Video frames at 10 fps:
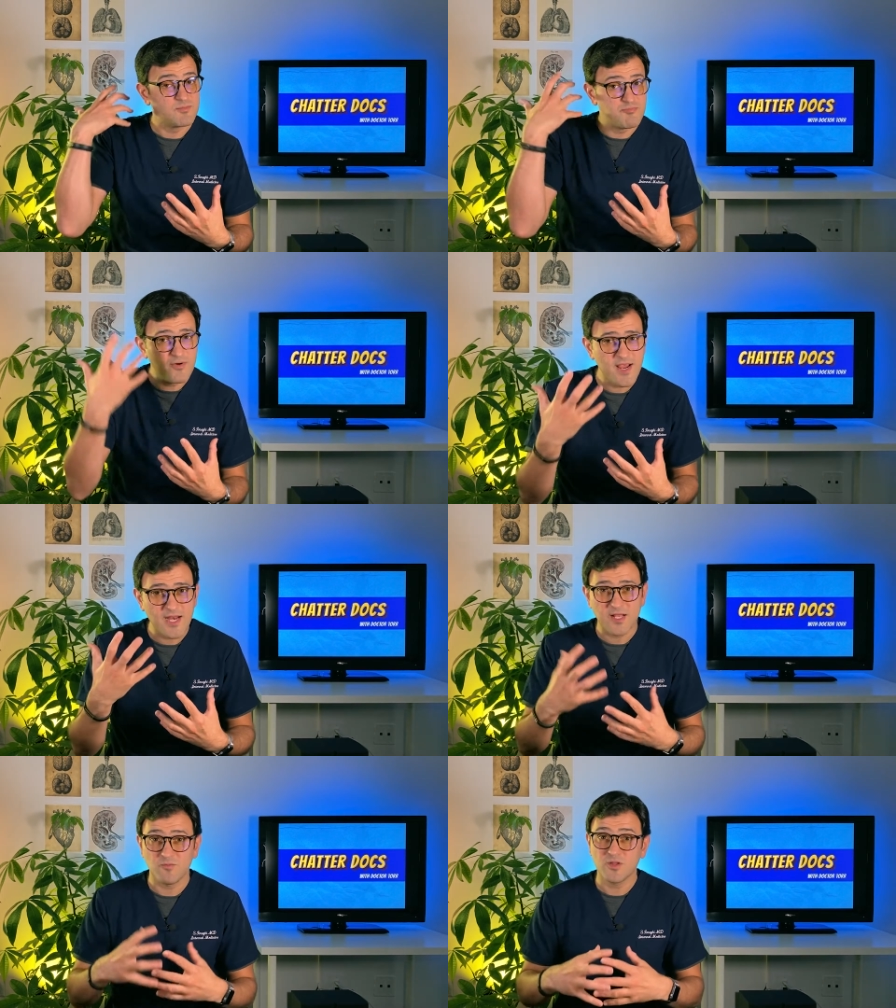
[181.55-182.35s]
the
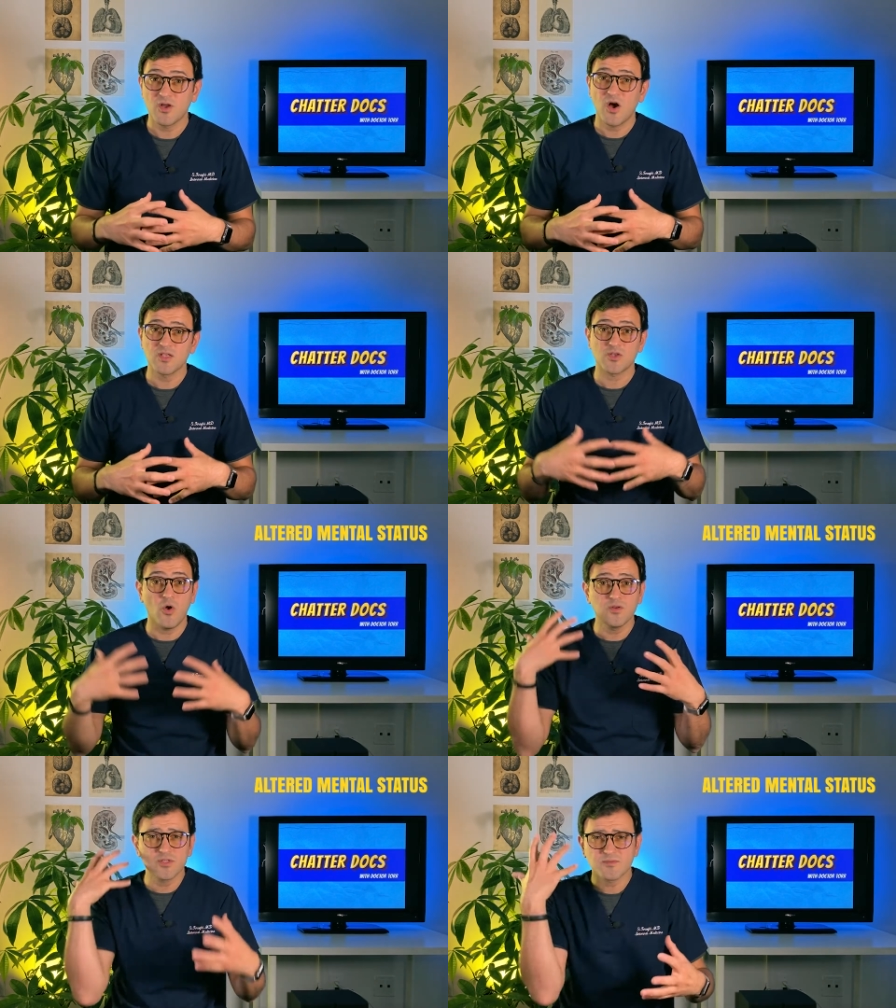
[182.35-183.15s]
brain and will cause
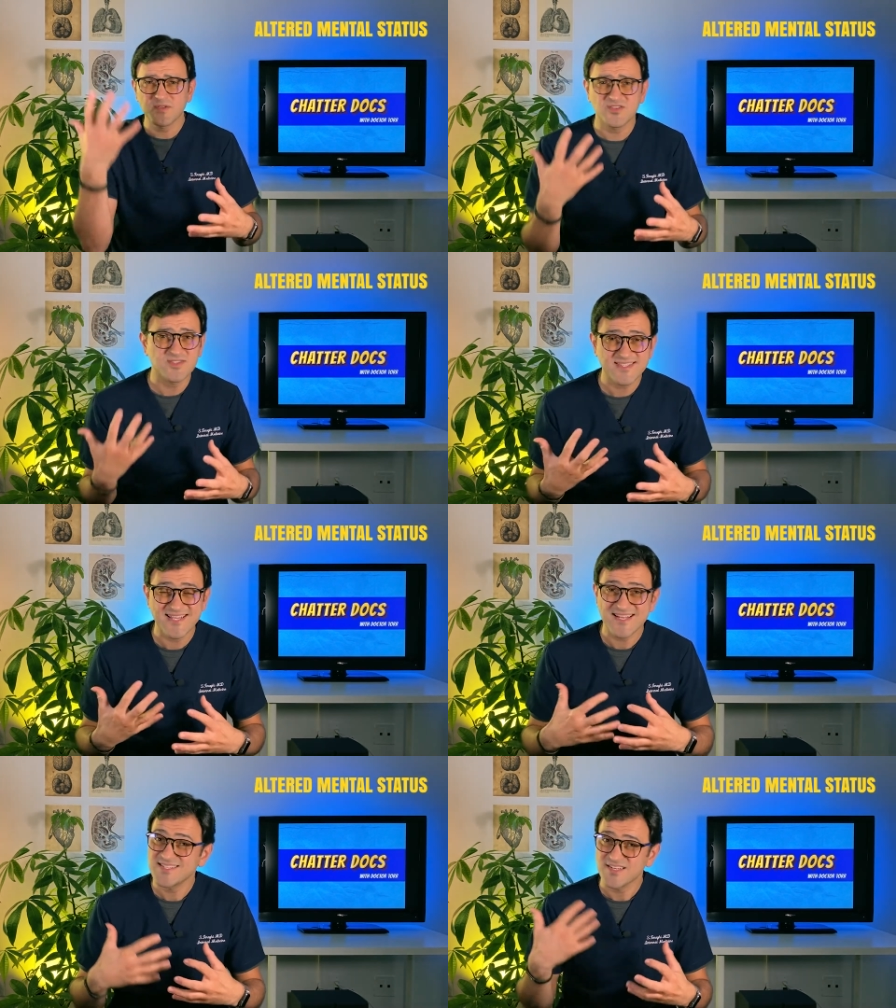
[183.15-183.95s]
altered mental
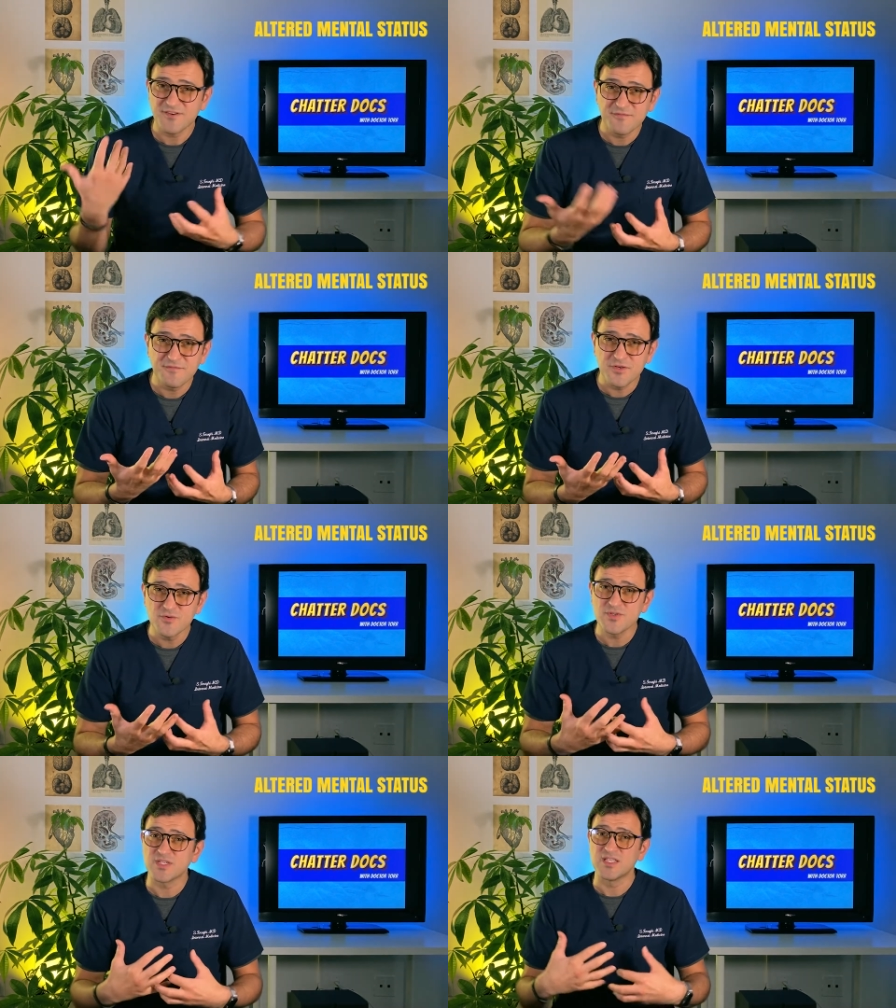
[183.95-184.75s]
status and confusion
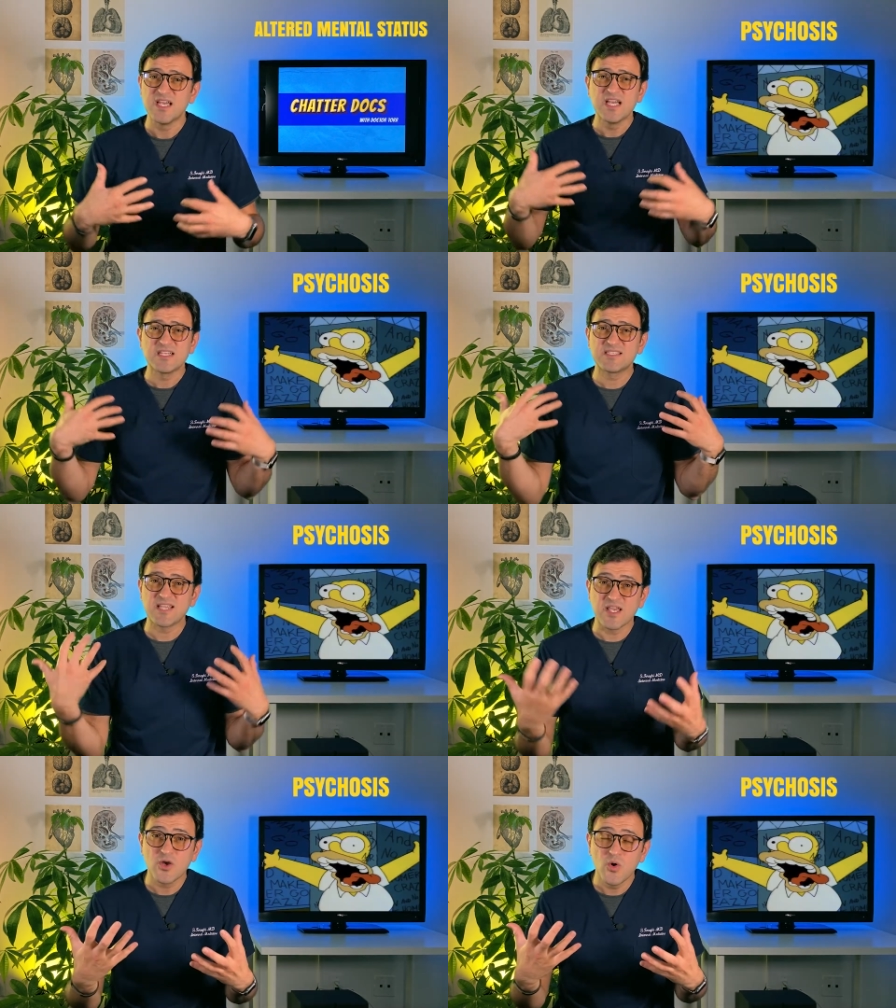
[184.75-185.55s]
confusion,
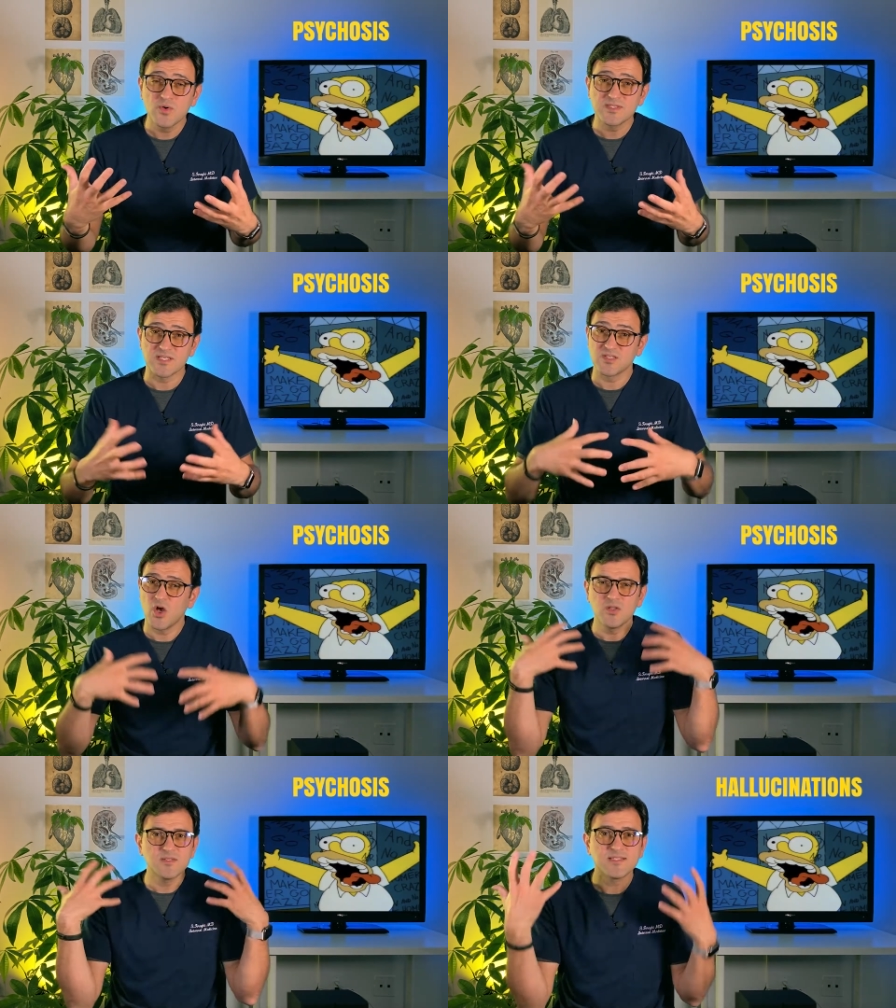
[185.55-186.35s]
psychosis,
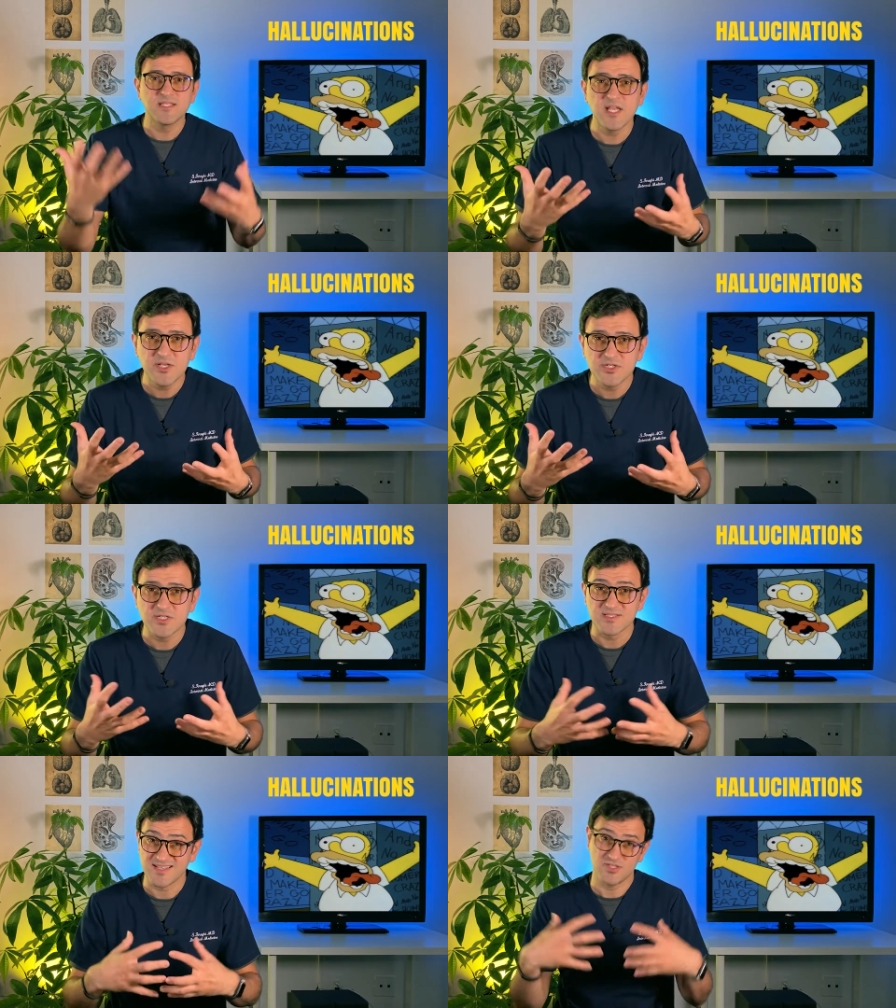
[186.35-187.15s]

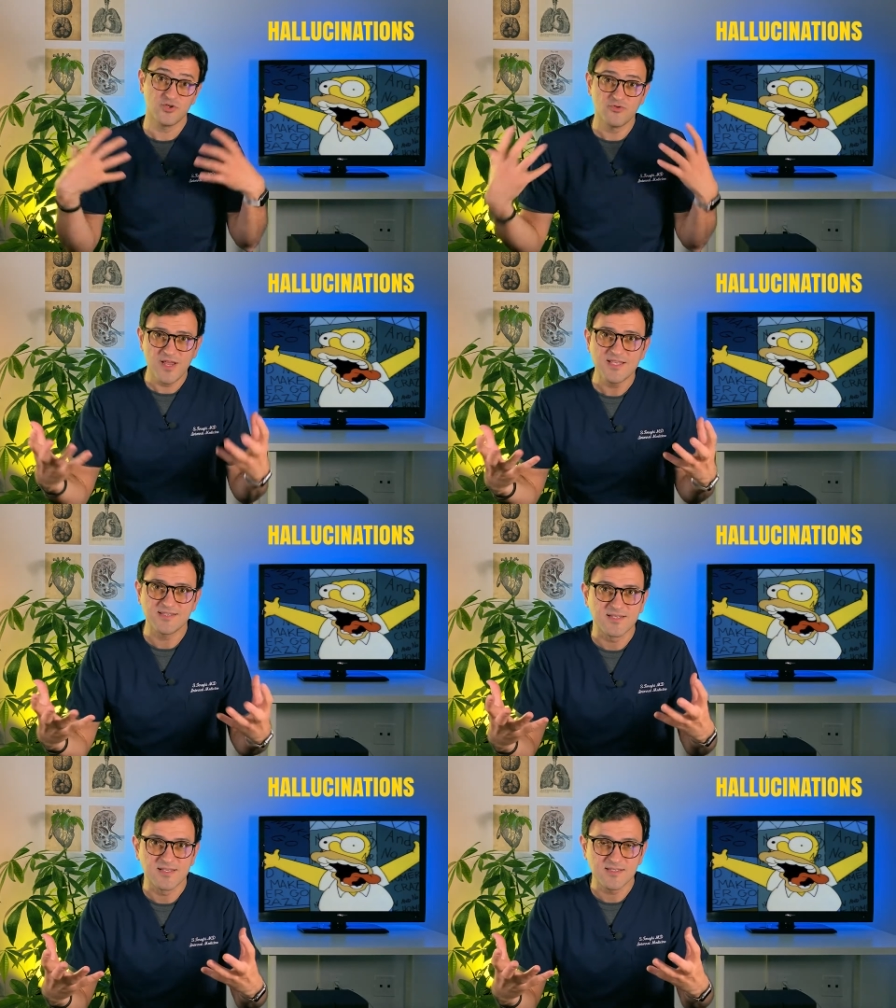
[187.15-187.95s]
hallucinations, and
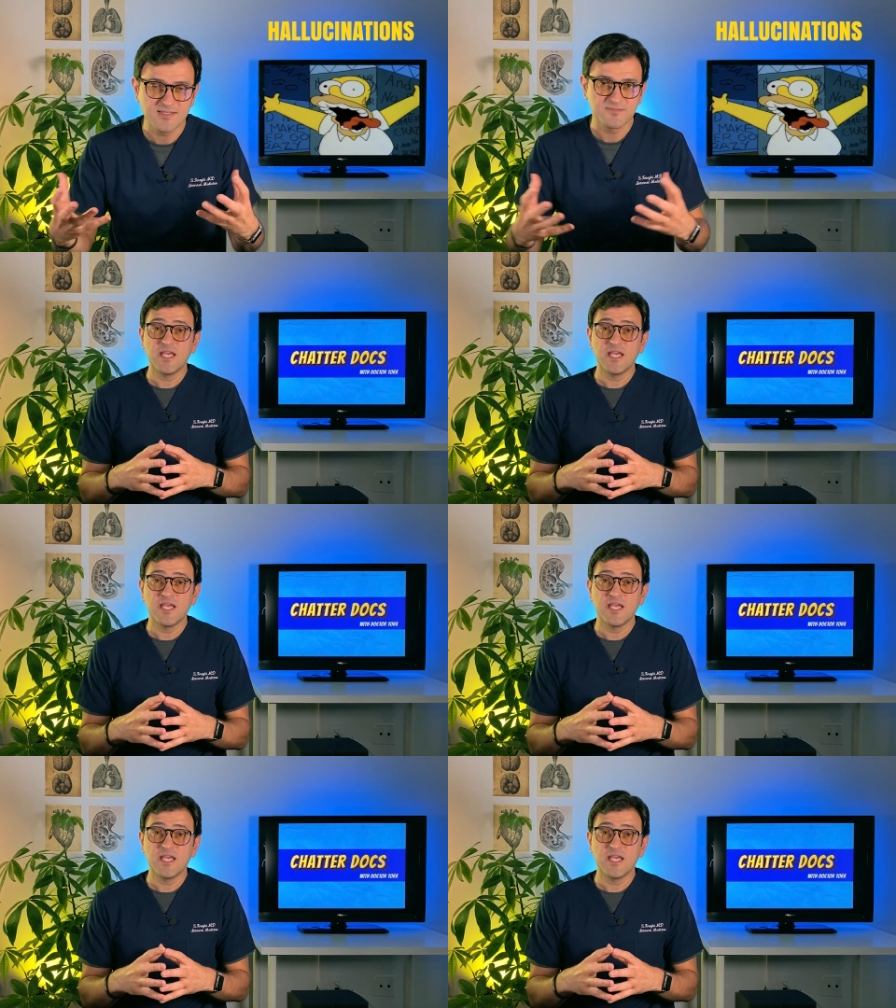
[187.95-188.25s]
craziness.